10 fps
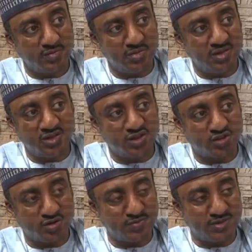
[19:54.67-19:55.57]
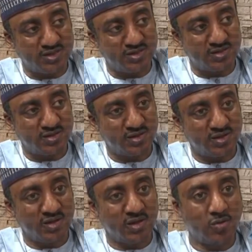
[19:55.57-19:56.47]
being disrupted,
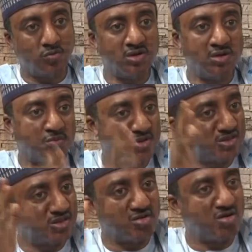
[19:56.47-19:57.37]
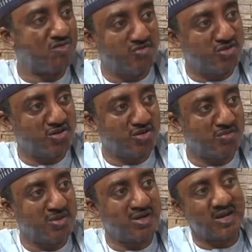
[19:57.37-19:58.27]
with the president convoy
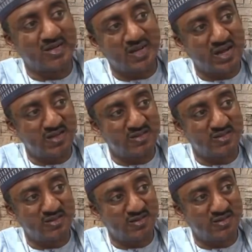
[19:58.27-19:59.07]
being attacked